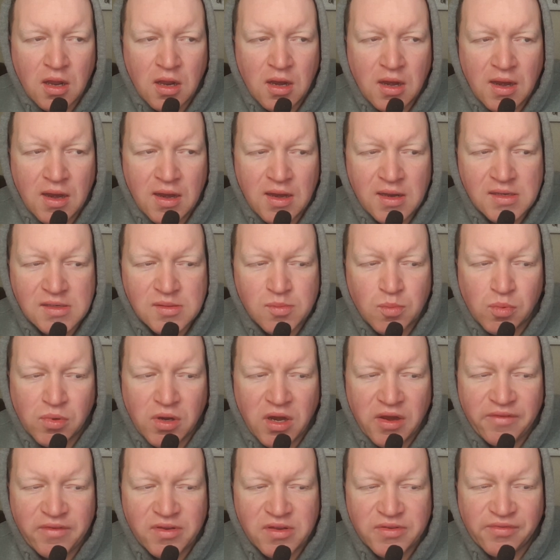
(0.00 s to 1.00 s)
and then his
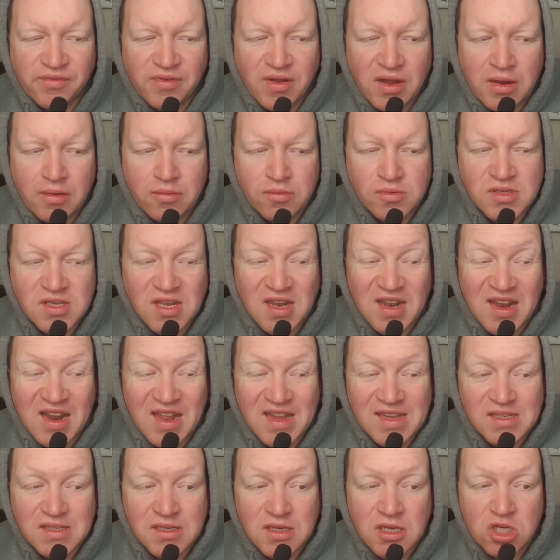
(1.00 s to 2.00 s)
previous fight was
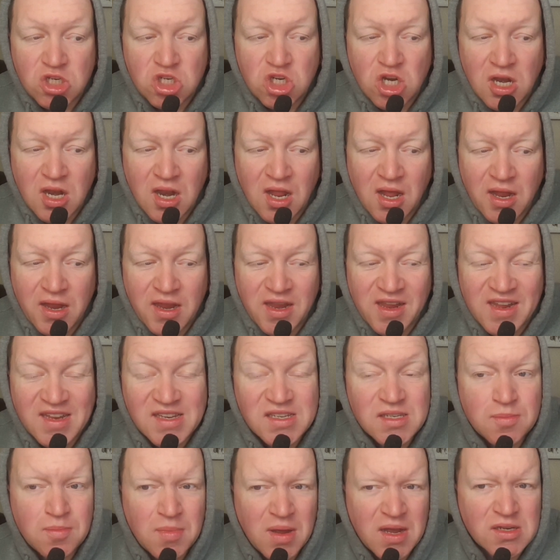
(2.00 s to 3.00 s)
last of July
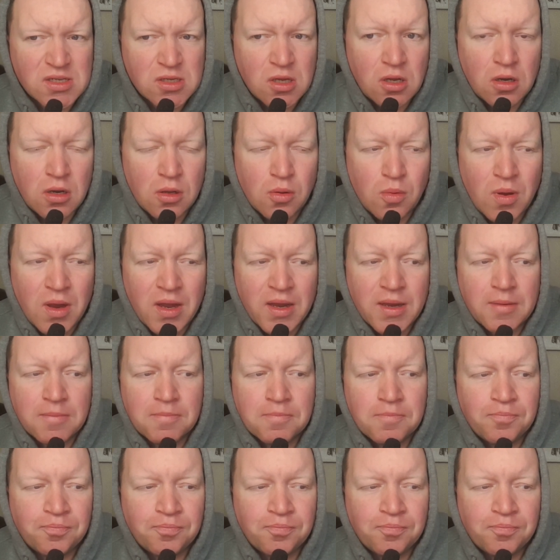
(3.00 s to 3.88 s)
against Max Holloway.